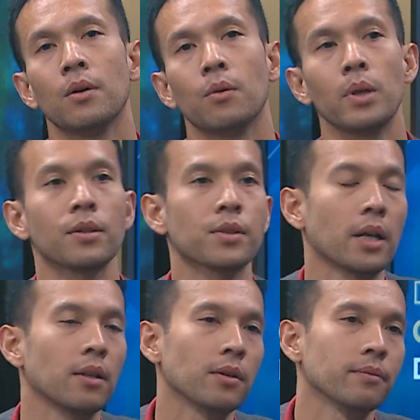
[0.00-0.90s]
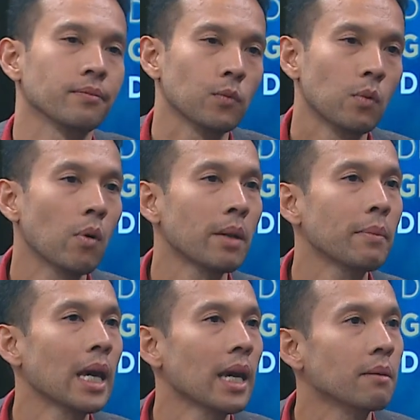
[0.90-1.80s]
we decided, look, we want to
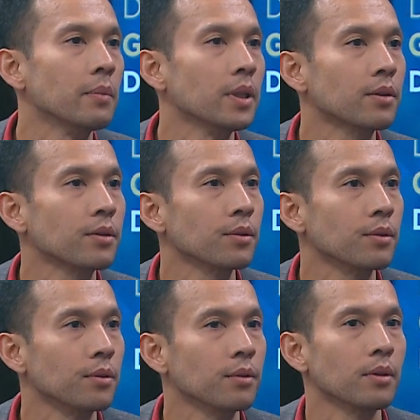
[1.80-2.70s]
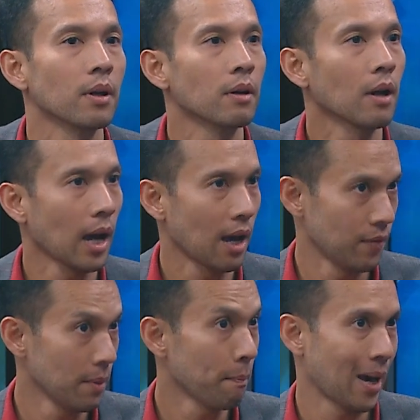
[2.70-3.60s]
be able to have
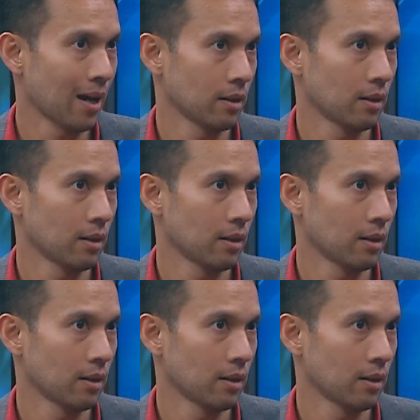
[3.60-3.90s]
impact